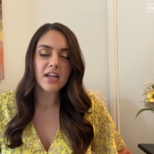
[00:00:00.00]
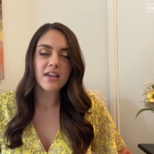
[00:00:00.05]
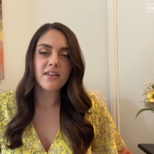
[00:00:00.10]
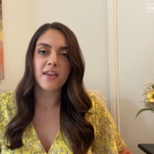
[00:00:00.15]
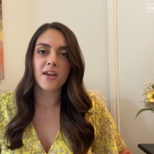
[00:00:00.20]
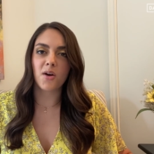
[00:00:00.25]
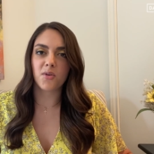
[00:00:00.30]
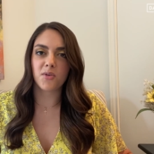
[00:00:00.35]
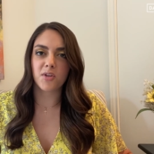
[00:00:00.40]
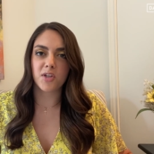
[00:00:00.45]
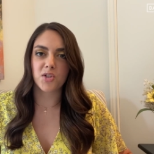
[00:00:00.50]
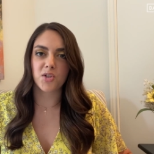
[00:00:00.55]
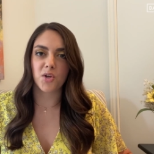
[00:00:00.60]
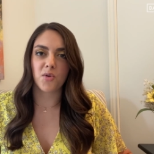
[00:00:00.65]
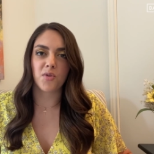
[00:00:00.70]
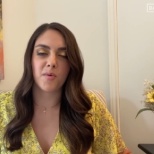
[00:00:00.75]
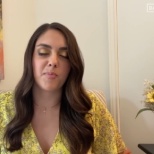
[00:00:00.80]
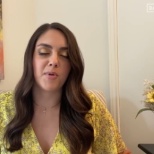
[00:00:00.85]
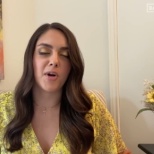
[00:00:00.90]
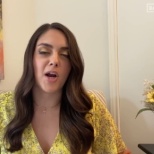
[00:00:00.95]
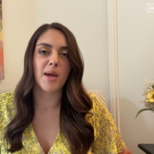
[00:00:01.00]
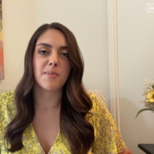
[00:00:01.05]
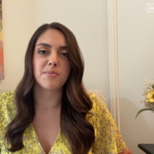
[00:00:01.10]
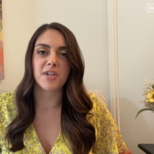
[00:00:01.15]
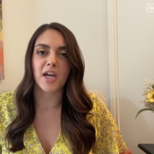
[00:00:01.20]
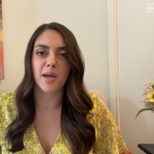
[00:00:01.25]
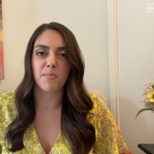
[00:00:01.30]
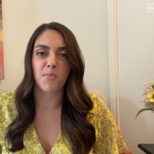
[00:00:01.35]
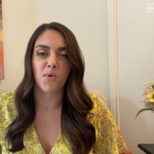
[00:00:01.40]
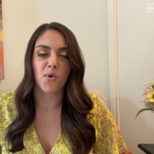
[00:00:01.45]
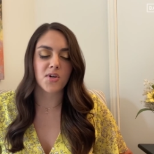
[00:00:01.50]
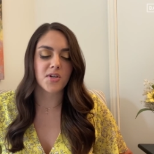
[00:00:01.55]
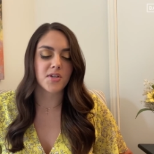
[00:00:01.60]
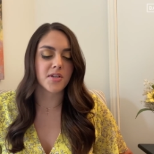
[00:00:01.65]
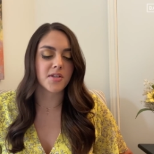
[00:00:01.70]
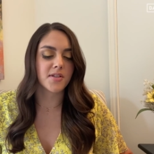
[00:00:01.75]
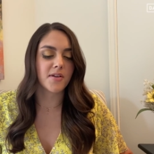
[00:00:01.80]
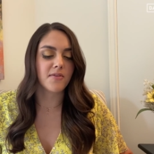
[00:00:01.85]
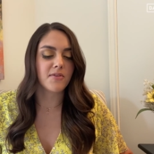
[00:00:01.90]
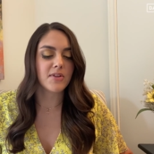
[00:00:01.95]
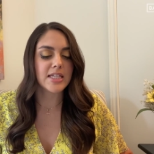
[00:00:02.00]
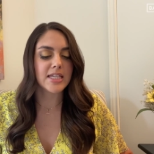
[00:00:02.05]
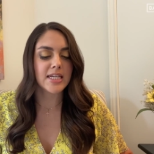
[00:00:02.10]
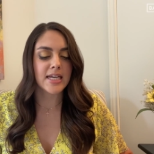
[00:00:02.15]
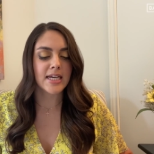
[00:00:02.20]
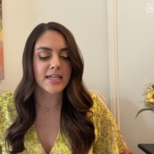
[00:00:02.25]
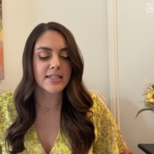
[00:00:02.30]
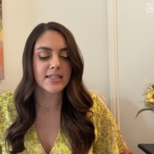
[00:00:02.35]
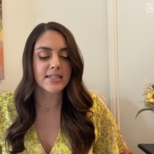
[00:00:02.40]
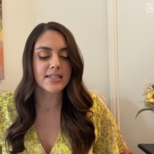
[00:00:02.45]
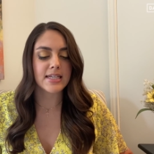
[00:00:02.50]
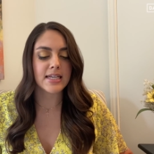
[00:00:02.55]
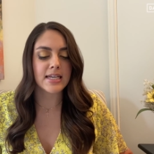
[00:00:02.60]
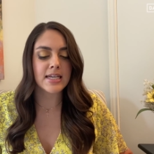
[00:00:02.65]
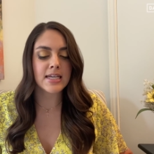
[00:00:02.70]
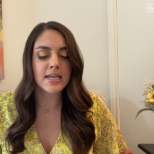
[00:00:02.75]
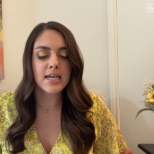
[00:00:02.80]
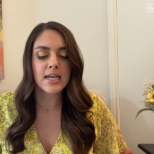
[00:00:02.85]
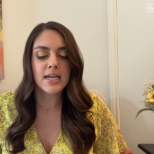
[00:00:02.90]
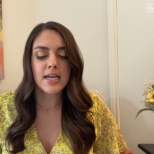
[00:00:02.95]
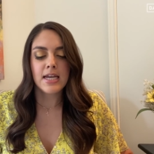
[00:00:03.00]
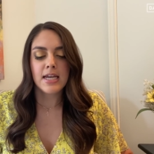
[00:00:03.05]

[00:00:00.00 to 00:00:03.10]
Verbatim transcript: They only showed the primetime portions of the DNC.